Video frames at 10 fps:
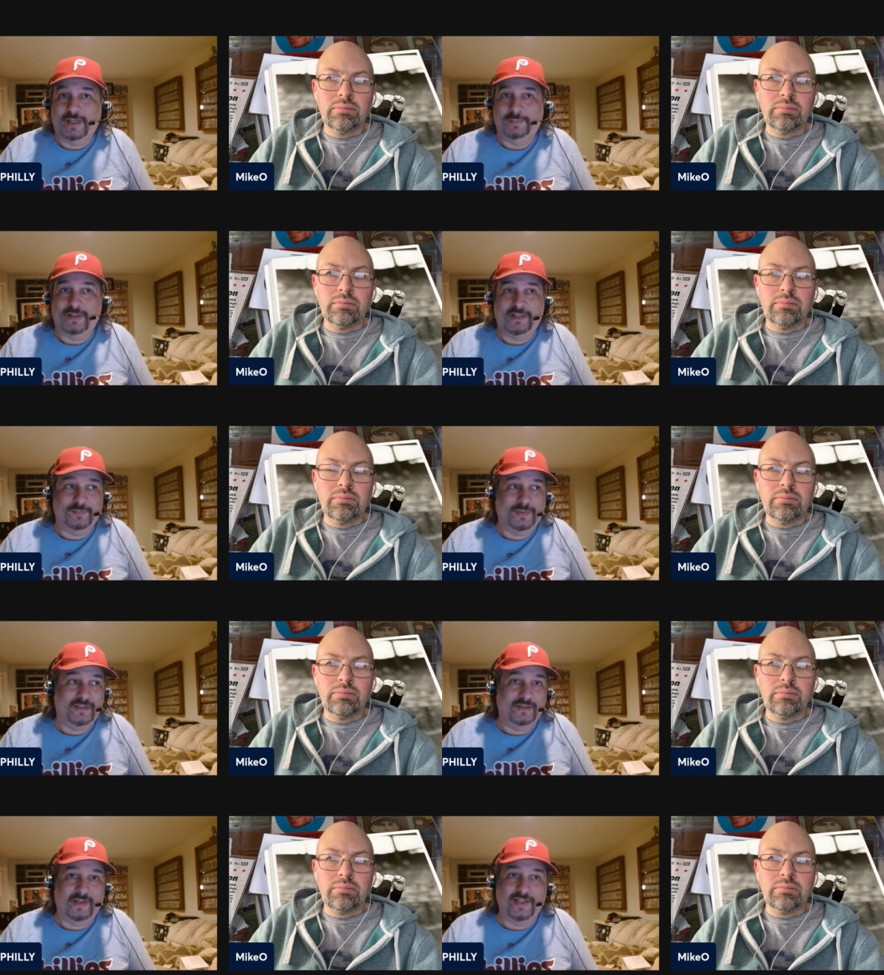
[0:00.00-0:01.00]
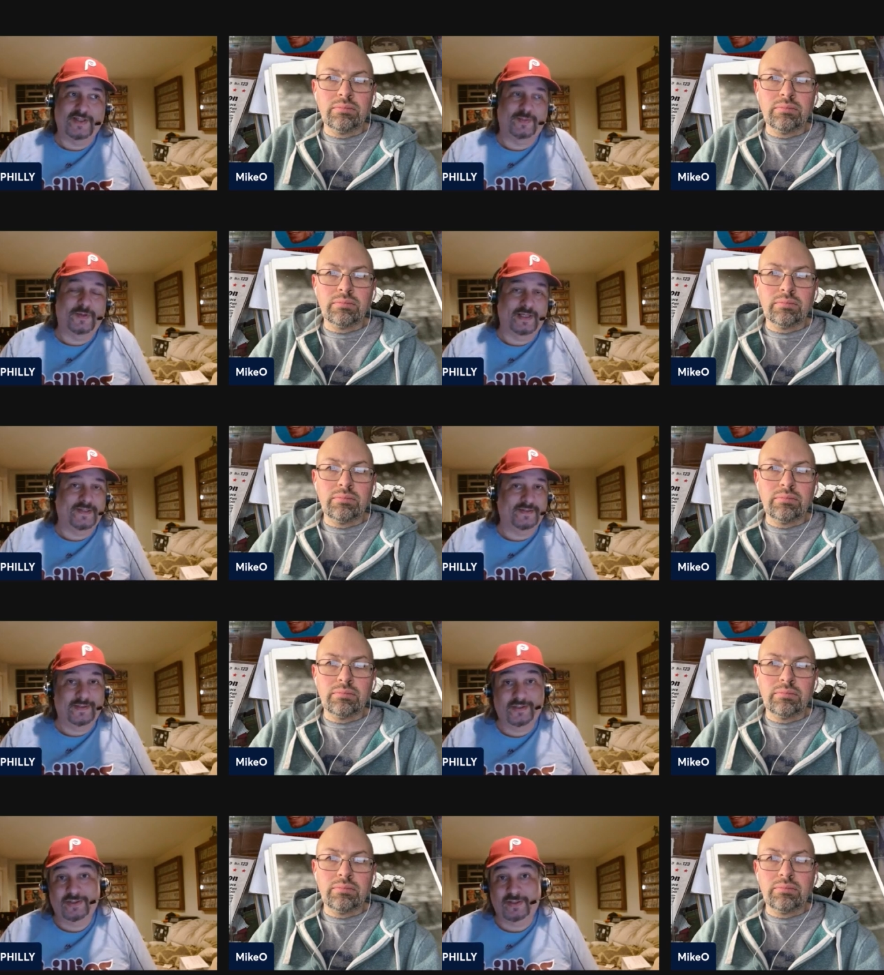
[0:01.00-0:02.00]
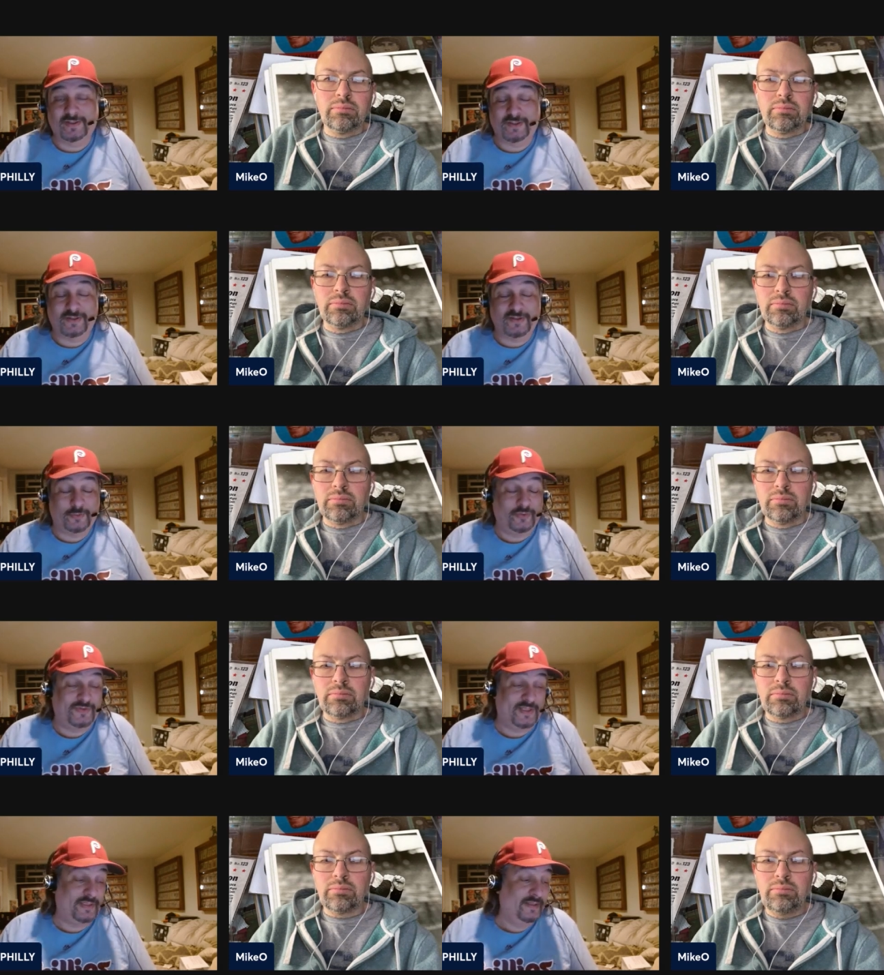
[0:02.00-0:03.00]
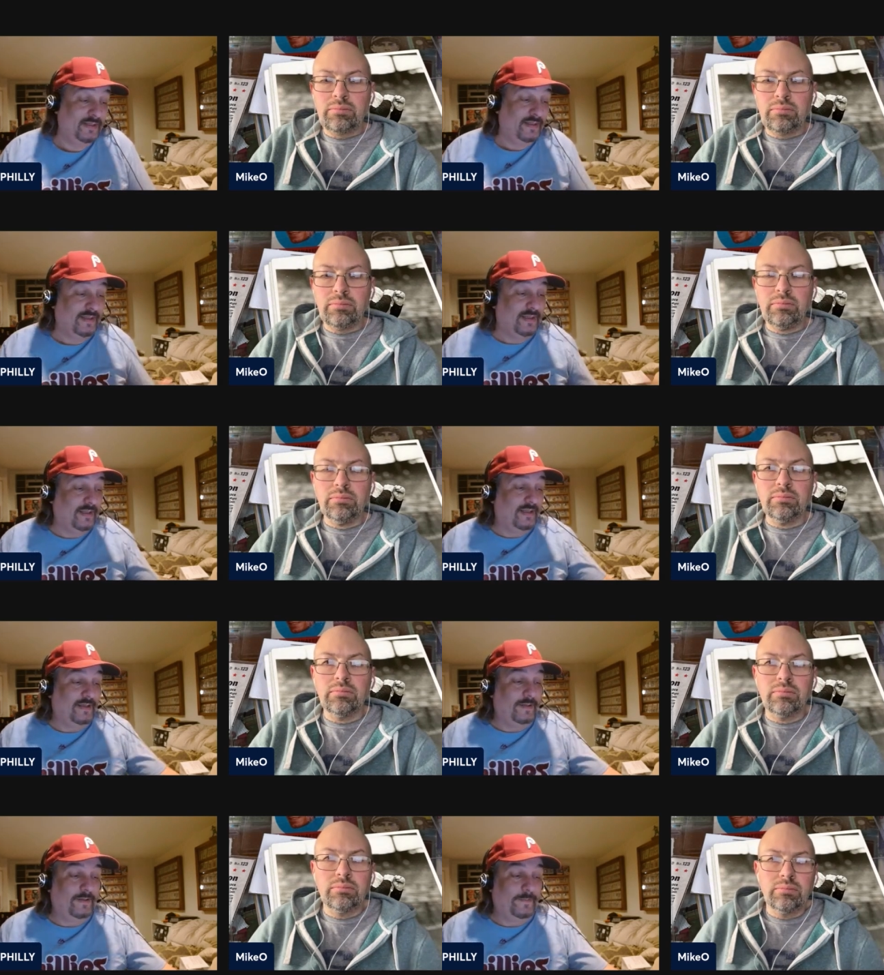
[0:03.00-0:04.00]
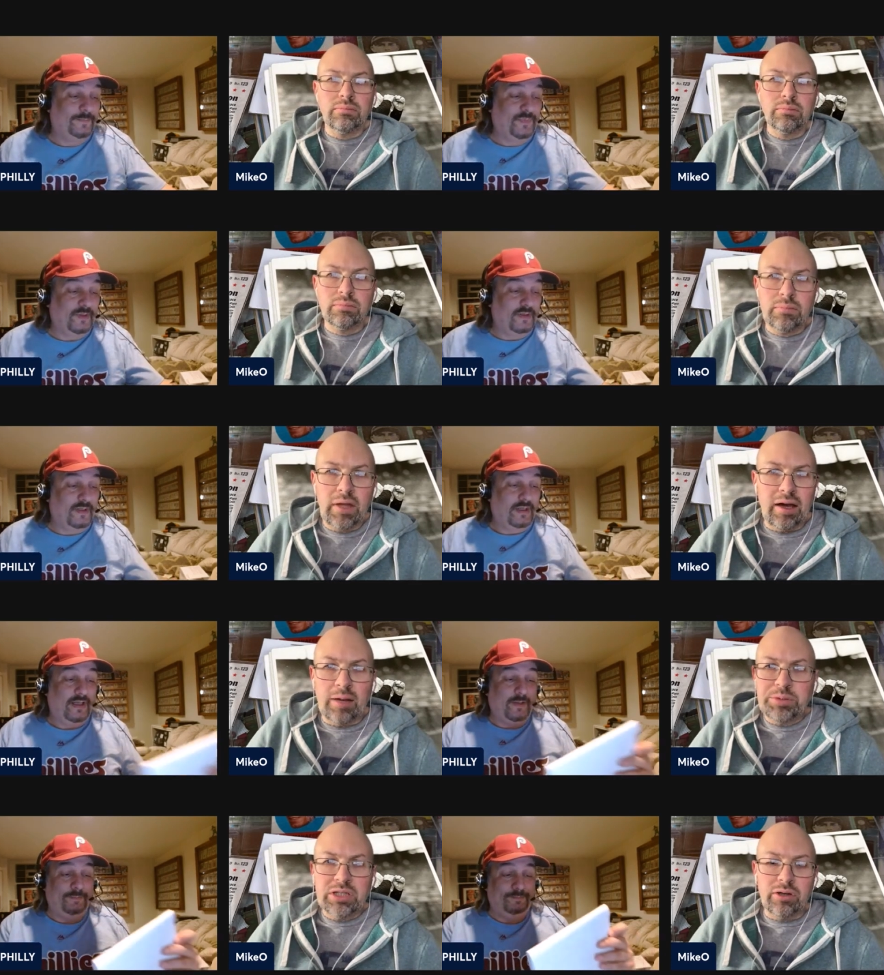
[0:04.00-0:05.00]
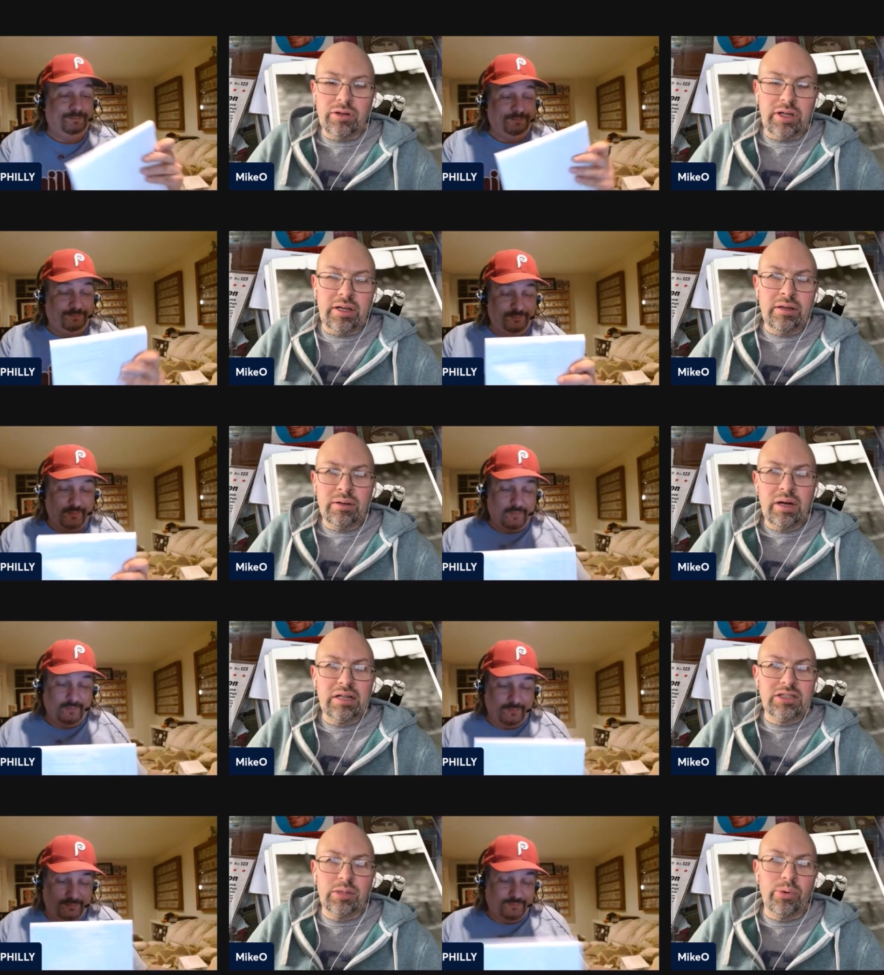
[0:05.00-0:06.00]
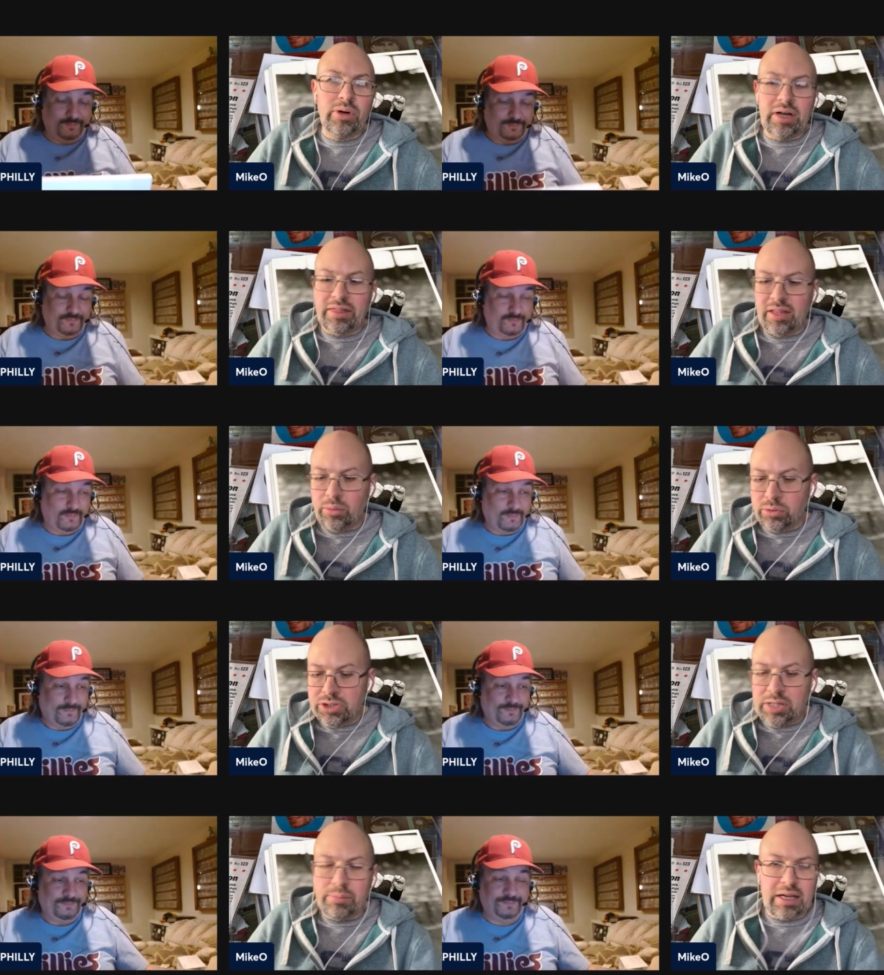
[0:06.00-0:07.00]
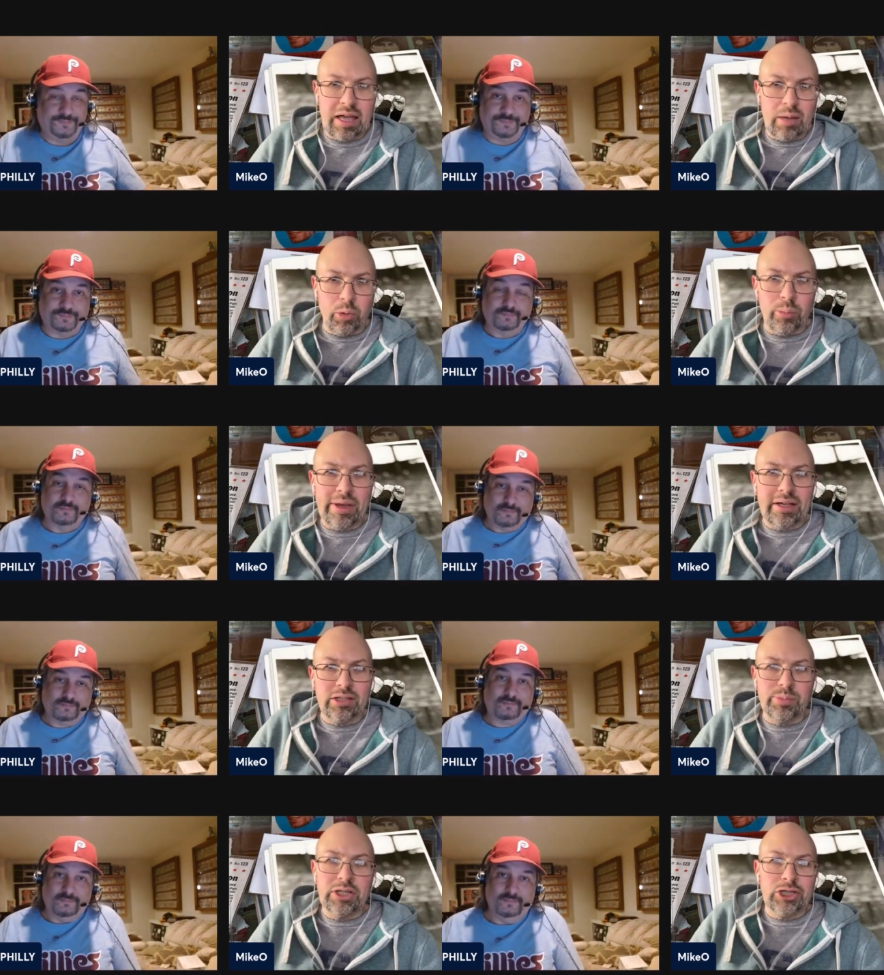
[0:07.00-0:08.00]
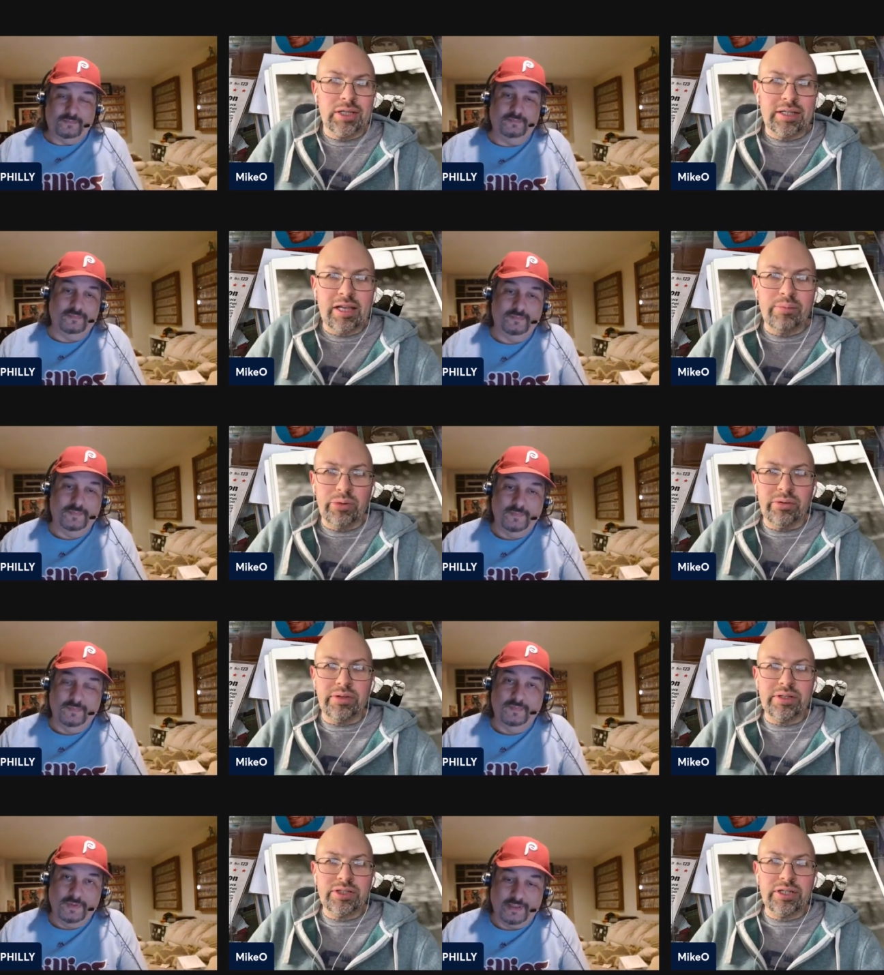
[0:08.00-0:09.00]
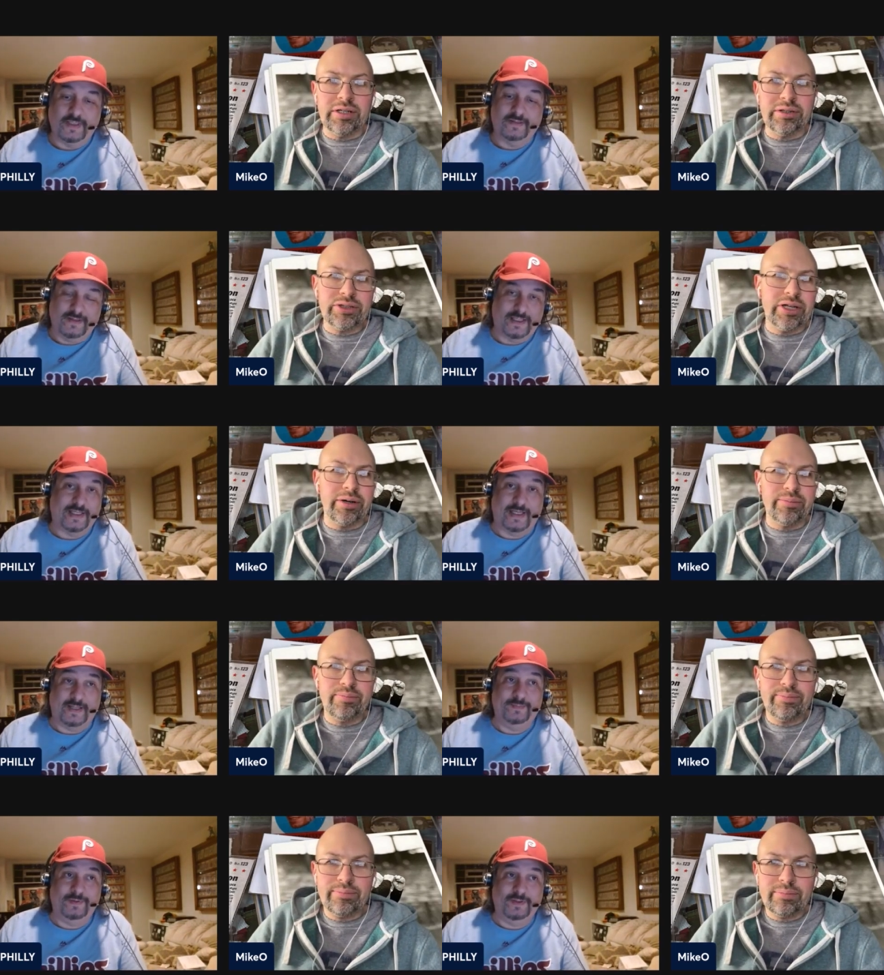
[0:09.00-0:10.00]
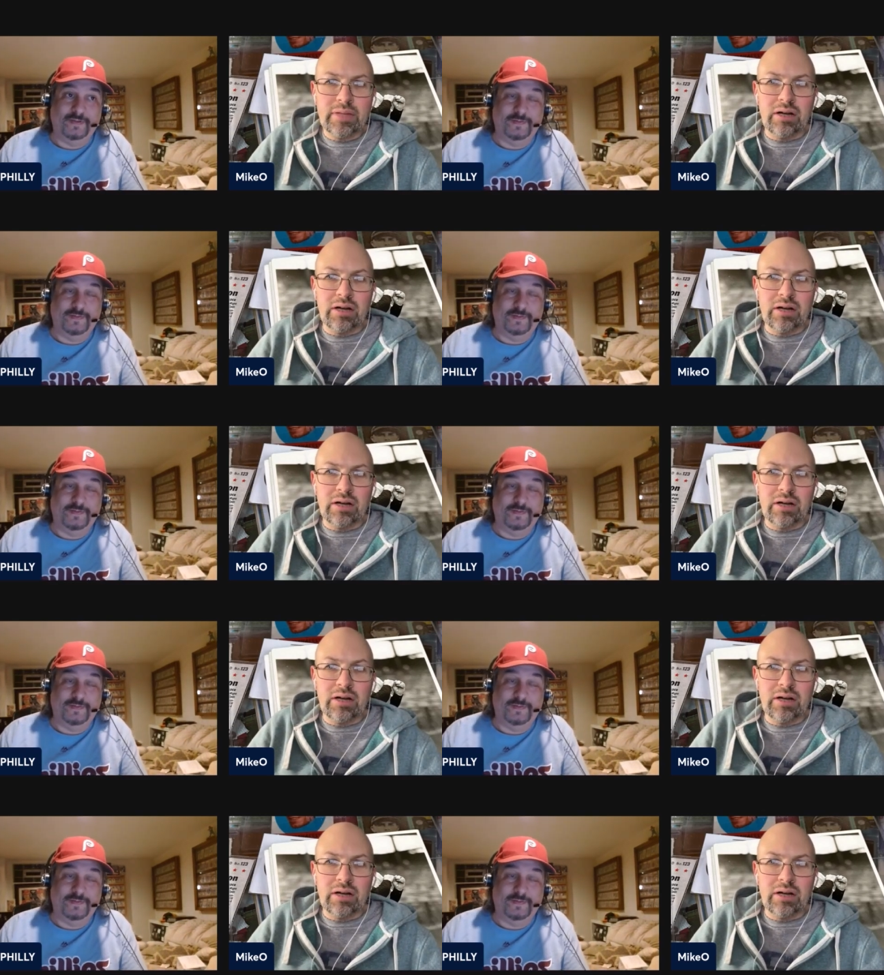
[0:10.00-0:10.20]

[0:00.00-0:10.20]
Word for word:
Speaker 1: up and could be a nice surprise addition this year. So we'll see.
Speaker 2: Yeah, um, absolutely. Um, at some point, I think we'll see Mick Abel make his major league debut this year. Yeah, so I, am looking